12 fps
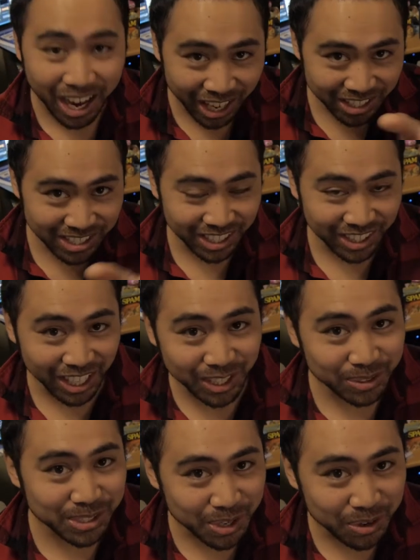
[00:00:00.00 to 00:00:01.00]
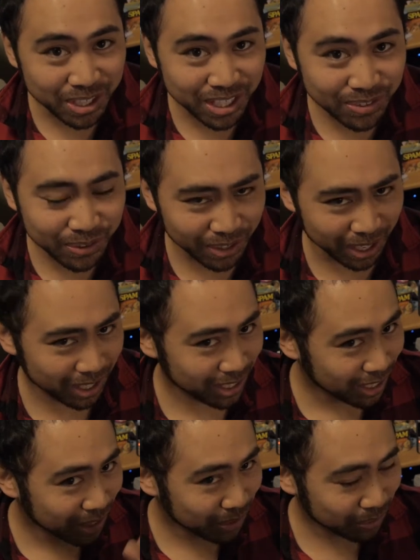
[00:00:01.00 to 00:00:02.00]
I gotta say thank you Snowkiss for like
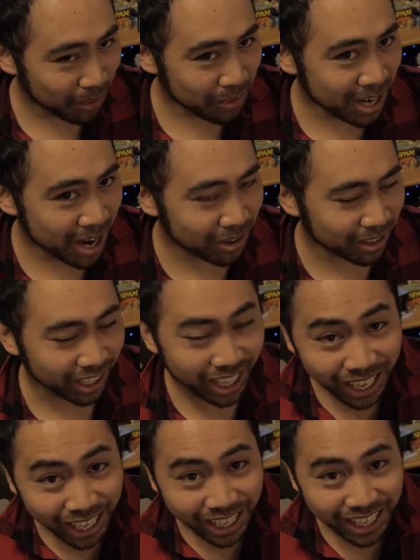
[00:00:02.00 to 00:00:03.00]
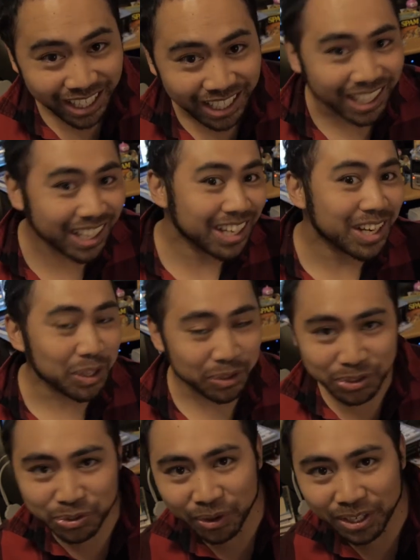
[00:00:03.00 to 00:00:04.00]
throwing out like, hey,
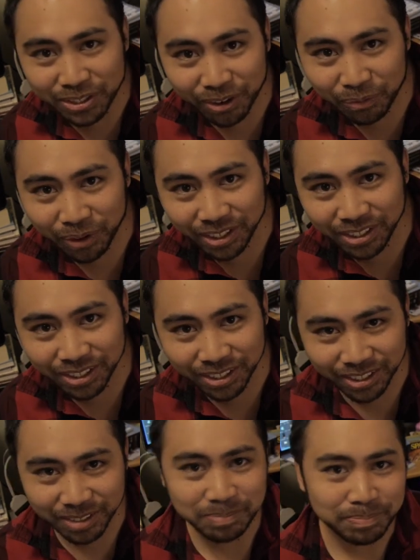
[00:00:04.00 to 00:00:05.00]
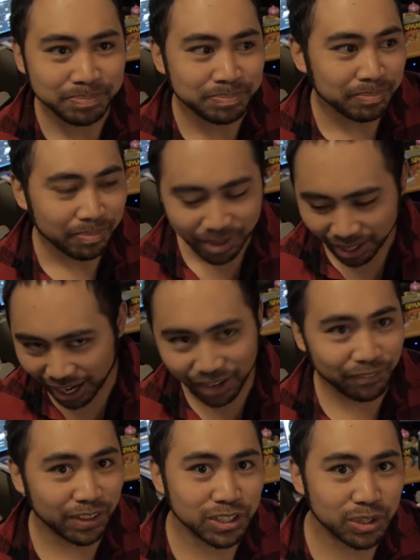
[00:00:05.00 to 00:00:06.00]
there's a Tyranitar raid here
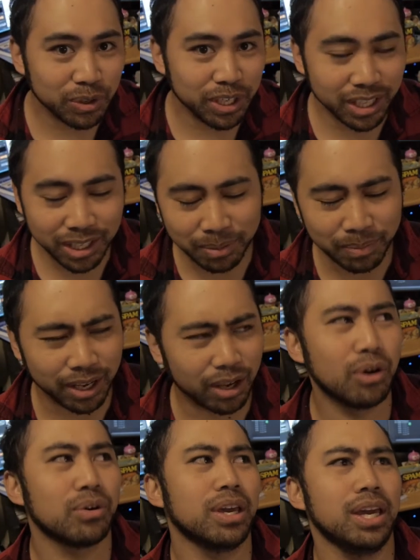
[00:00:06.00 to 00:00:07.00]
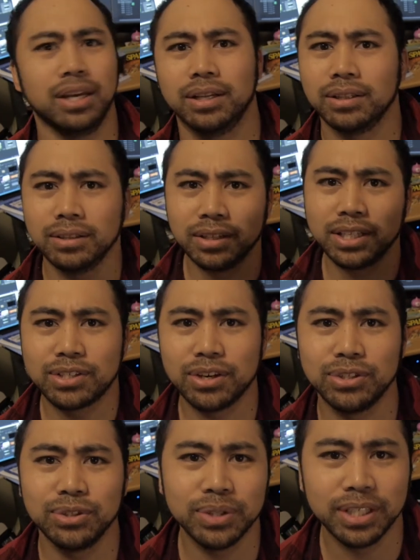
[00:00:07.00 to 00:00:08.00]
at Fish Creek. And I'm like, okay, let's go
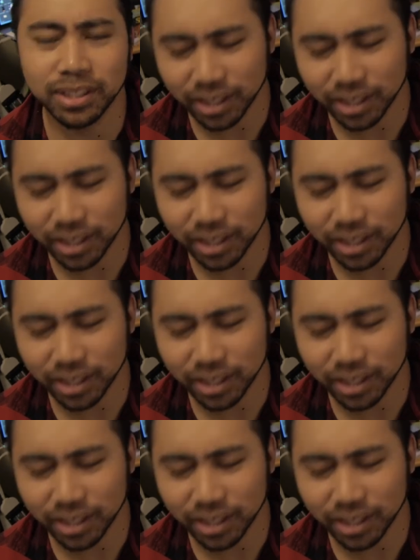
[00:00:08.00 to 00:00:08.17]
do it.